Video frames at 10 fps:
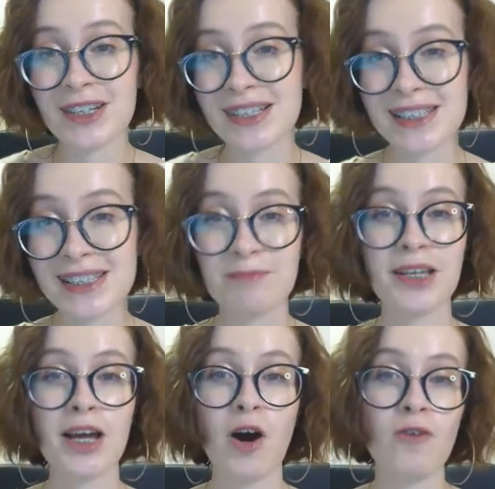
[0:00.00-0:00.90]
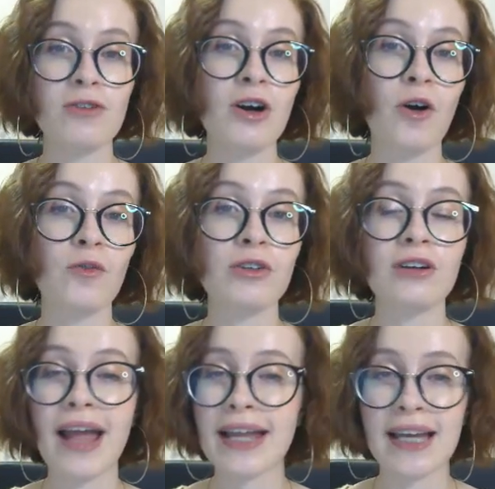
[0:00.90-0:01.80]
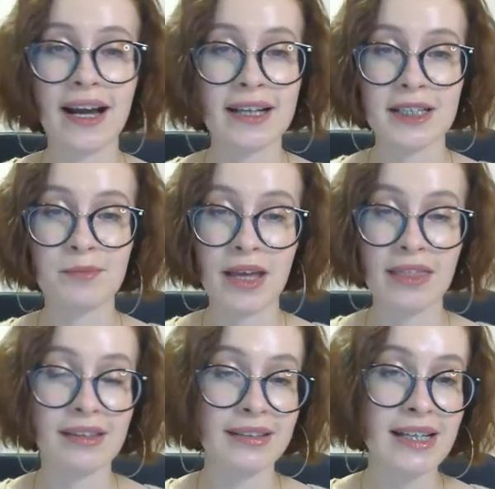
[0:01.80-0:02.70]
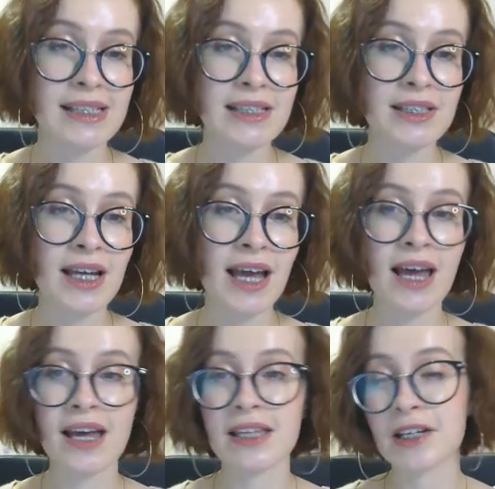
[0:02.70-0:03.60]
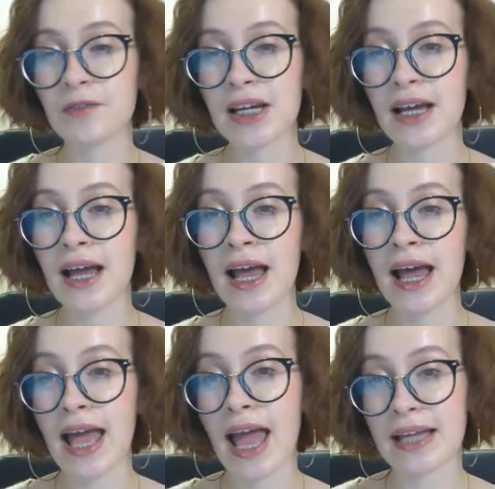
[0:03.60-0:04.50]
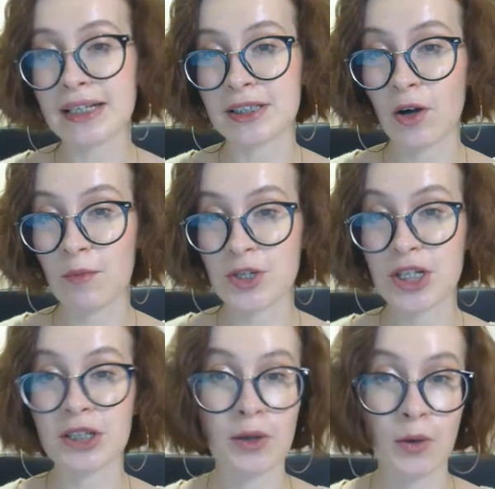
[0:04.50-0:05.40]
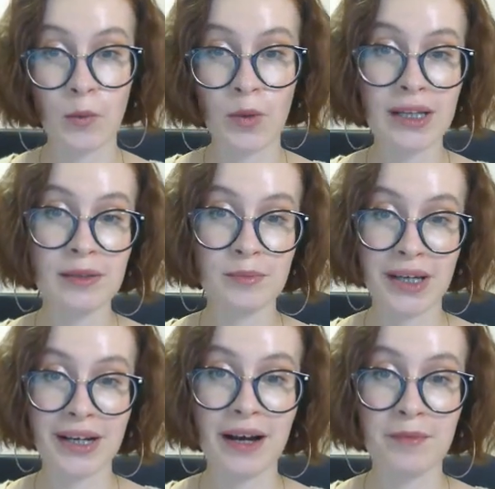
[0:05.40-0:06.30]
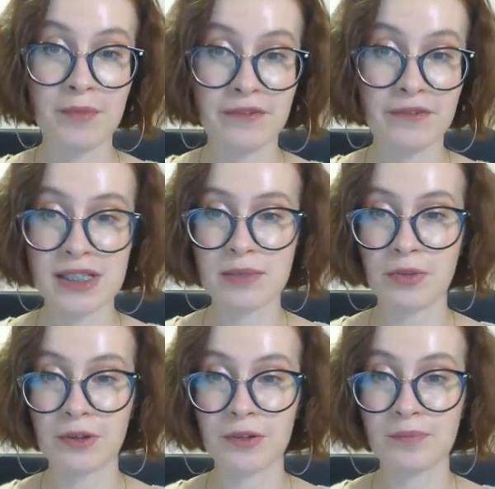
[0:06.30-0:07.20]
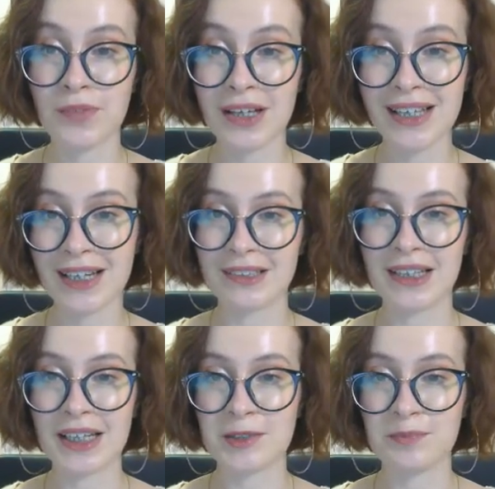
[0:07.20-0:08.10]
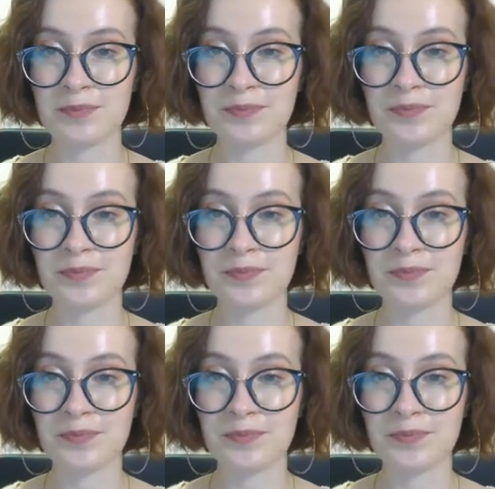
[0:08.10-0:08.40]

You can simply hover over any item in the list. The quick edit option will become visible. Click on it.